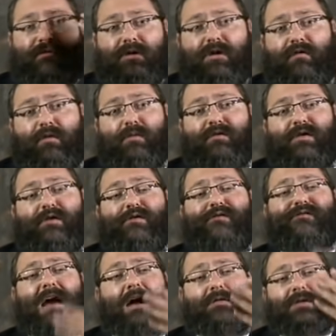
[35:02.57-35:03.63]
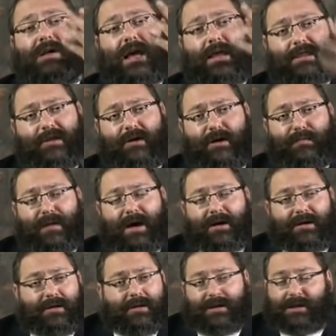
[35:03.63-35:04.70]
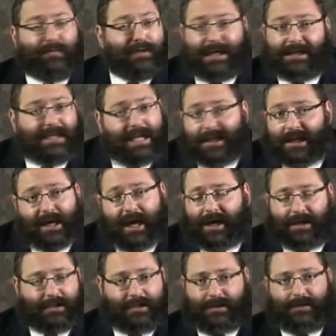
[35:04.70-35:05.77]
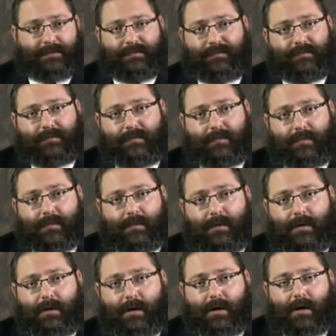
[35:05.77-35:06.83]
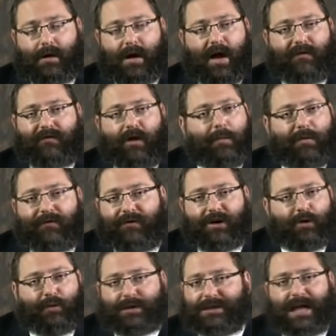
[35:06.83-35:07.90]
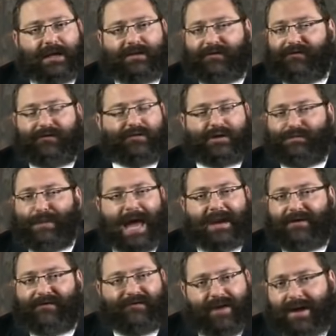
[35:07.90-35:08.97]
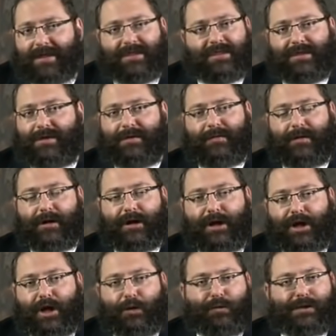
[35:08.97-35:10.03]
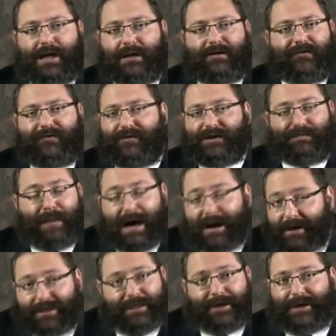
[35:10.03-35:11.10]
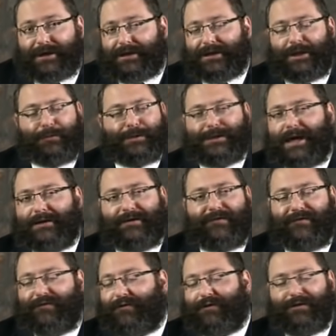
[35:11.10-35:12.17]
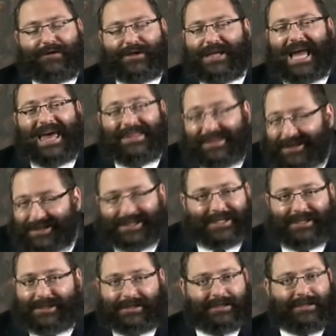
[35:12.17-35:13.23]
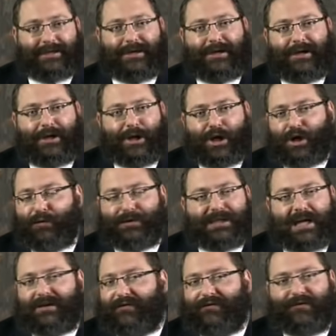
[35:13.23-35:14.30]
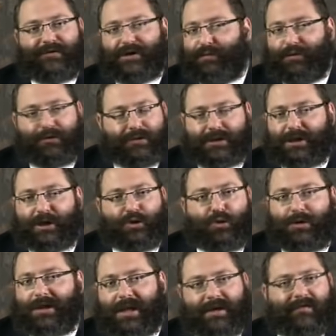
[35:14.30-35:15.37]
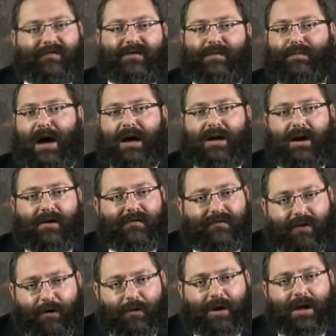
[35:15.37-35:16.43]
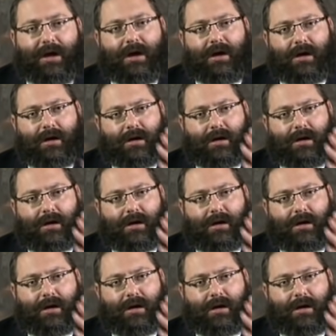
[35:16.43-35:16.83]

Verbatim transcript: Avinu. Avram Avinu founded ethical monotheism, but that's not the case. Avram Avinu was not the first man of faith. He was not the first monotheist. He was not the first ethicist. He was not the first person who lived by a very